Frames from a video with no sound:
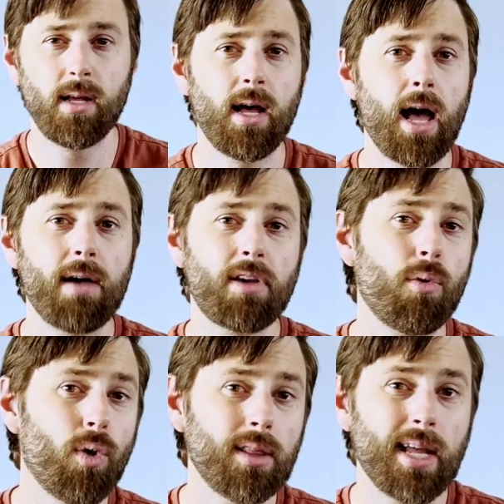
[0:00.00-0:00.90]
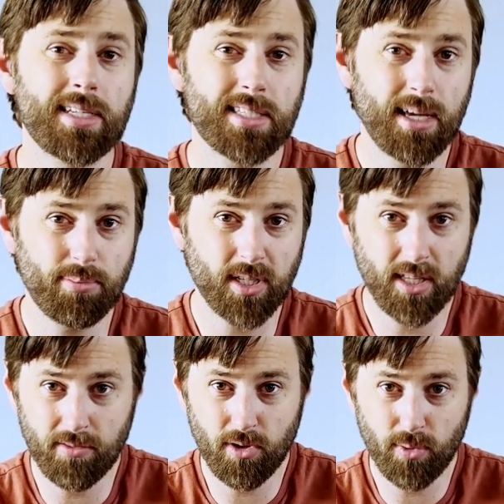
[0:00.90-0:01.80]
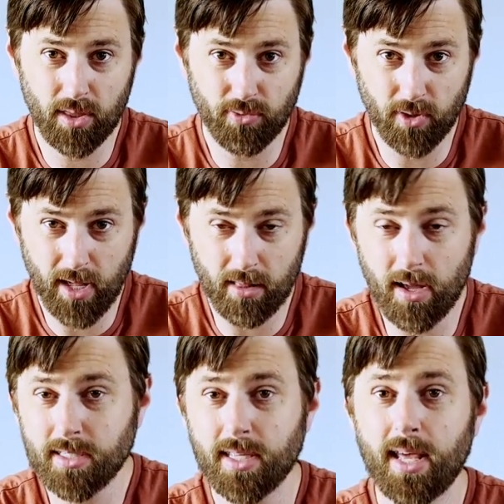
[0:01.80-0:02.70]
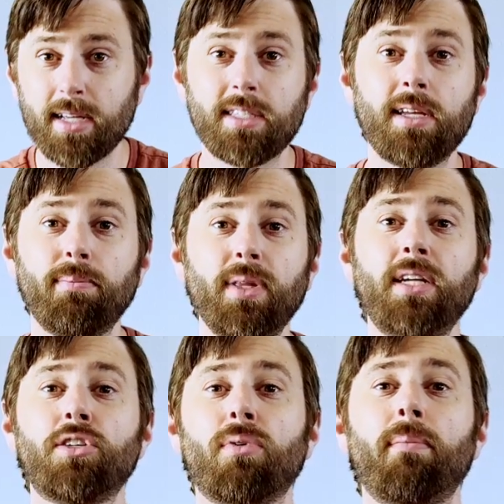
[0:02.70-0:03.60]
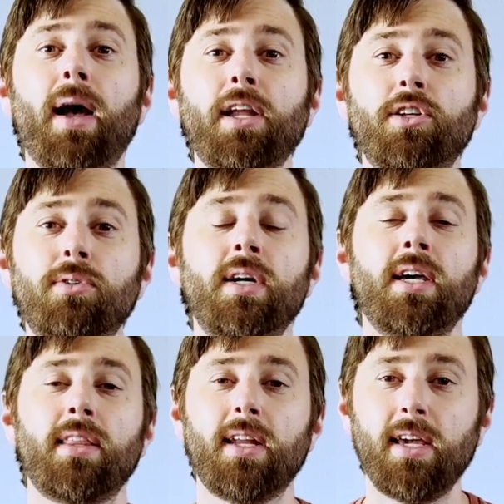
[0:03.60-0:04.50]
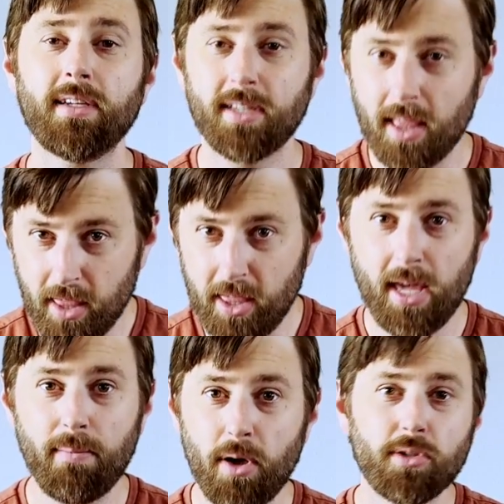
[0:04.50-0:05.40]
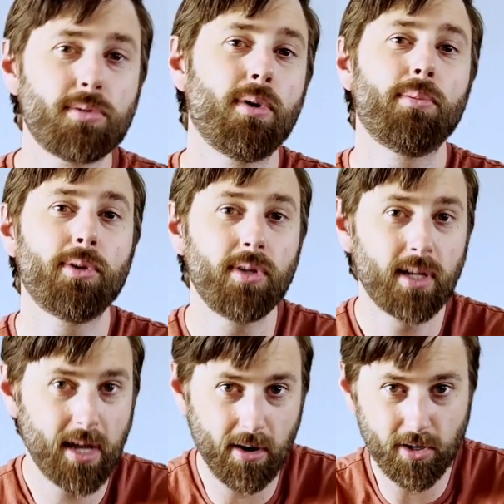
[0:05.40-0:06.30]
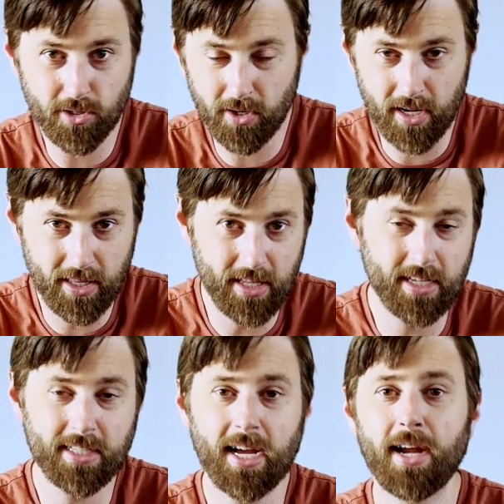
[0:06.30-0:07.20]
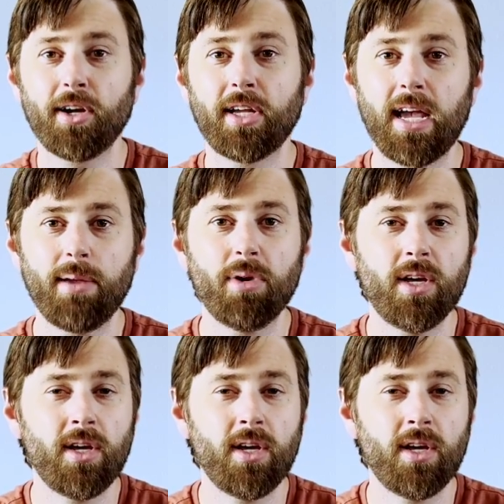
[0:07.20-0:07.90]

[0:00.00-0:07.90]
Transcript: I've got one last tip to leave you with for Legolas, and that is simply to remind you that he is the most mobile character in the entire game.